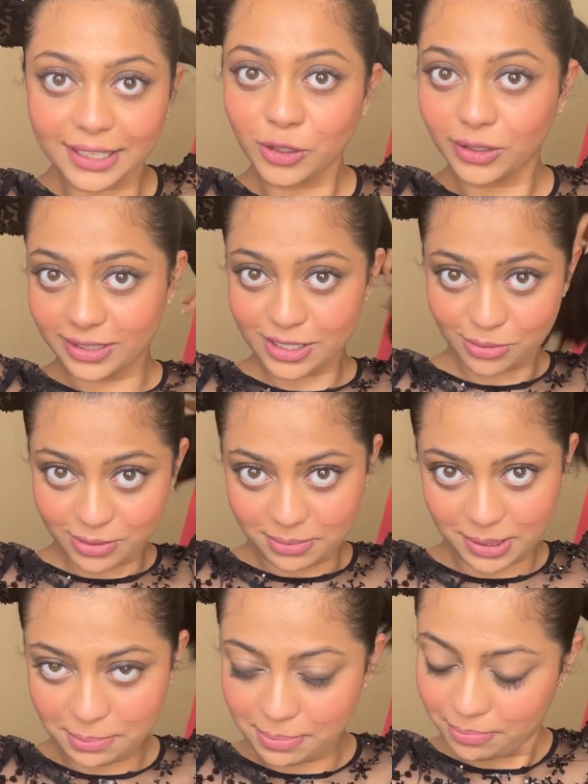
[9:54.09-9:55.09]
I thought this would
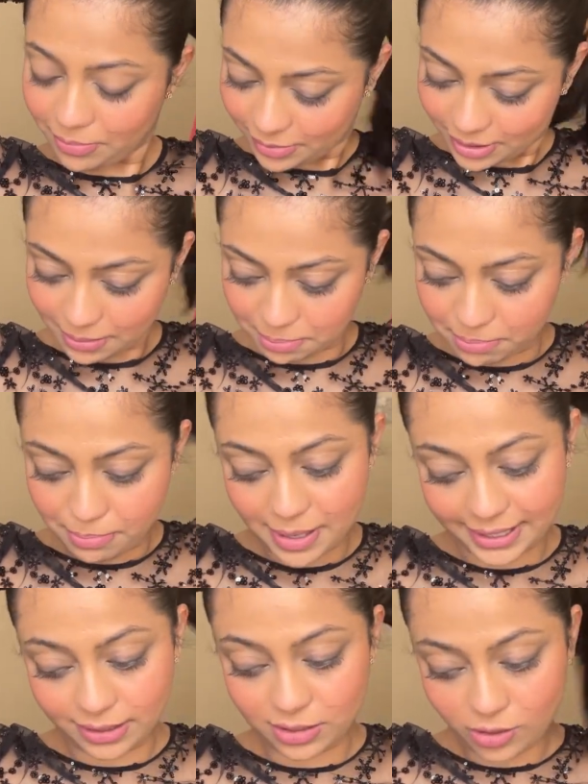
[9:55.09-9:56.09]
be a
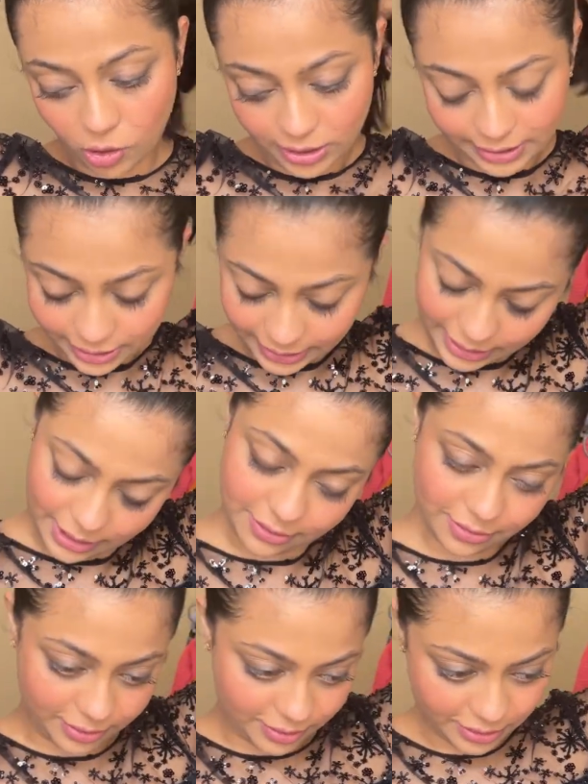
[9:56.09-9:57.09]
better alternative
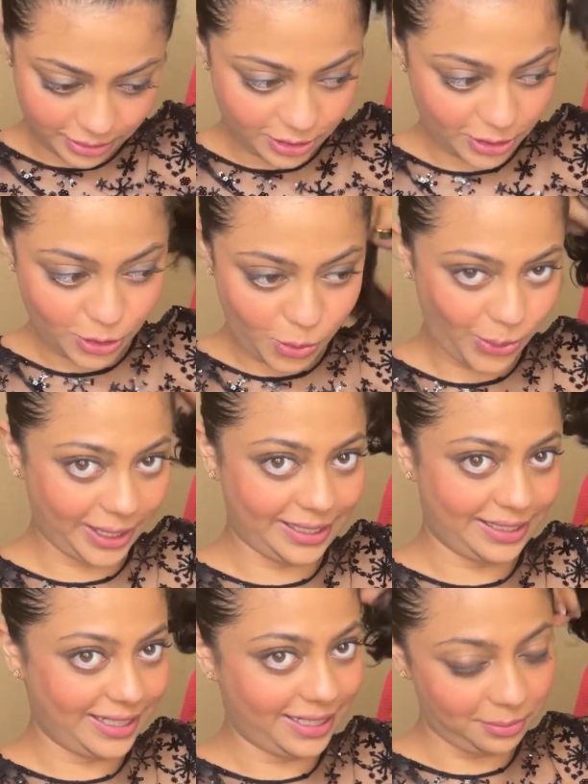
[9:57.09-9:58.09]
going
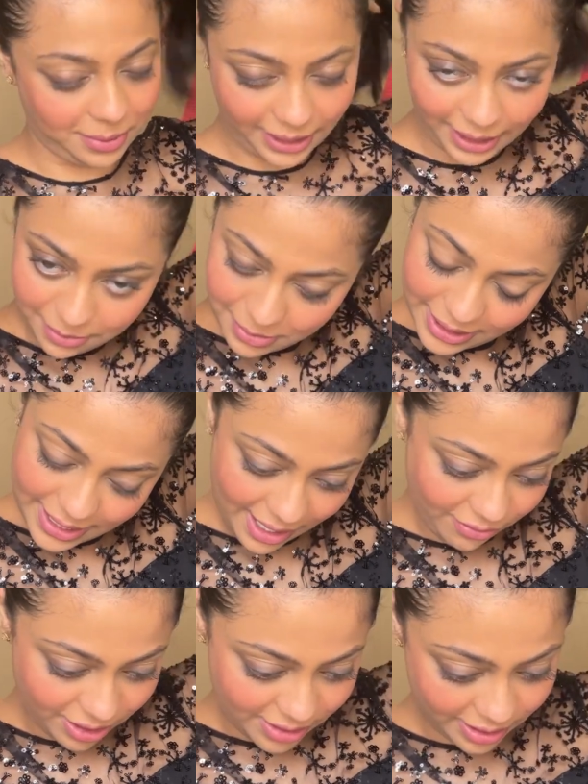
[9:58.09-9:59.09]
and getting my hair made
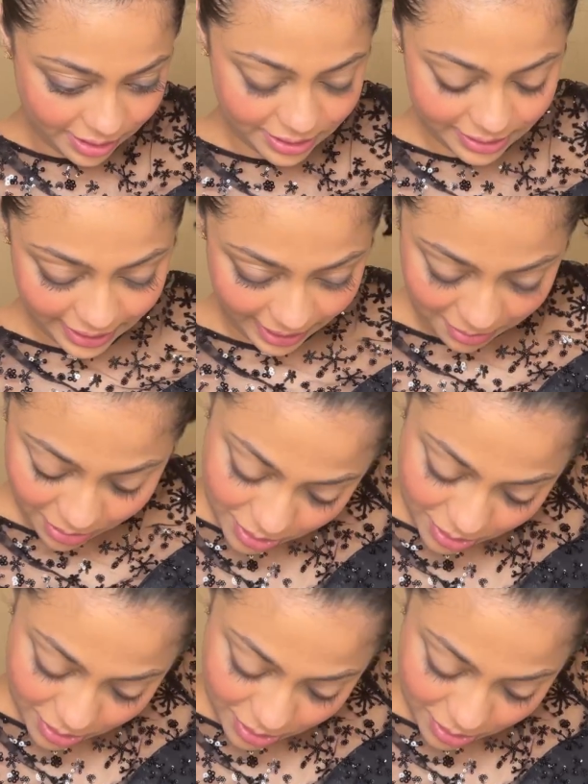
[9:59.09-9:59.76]
every single time I